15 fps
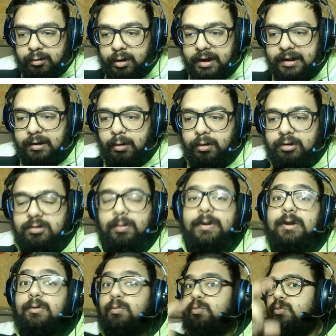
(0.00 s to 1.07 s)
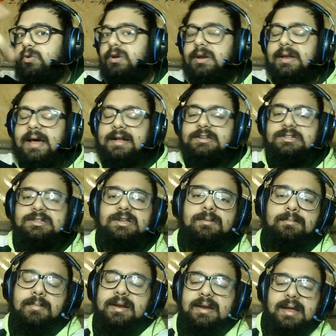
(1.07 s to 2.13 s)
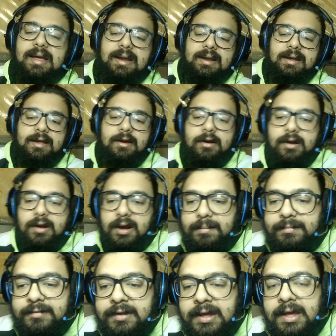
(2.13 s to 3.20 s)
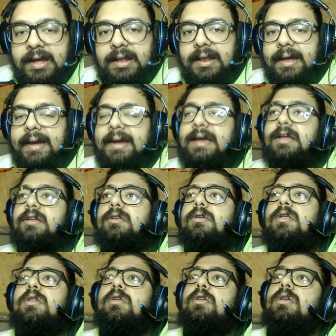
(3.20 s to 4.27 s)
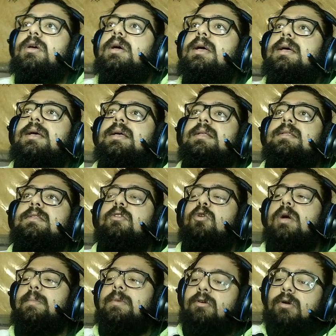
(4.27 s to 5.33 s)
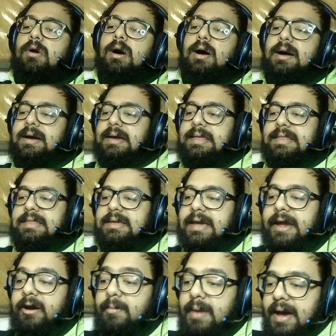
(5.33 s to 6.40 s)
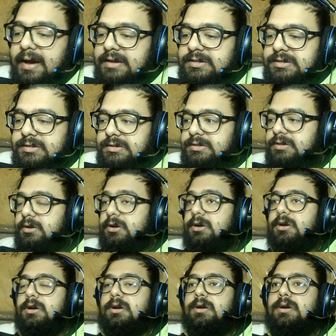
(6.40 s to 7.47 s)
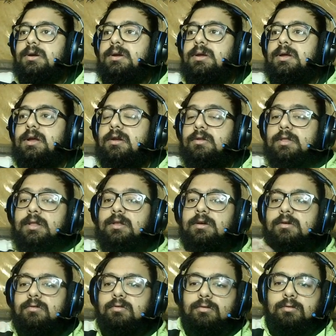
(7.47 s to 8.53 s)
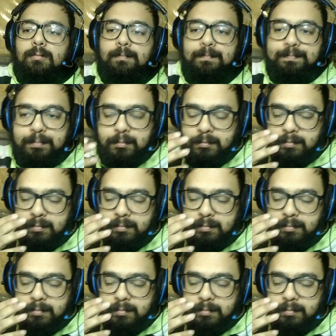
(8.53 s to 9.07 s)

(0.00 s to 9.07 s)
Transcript: It's quite noticeable when you detach the magnetic air cups. Like, don't get me wrong, the Air Maxes are, they look cool.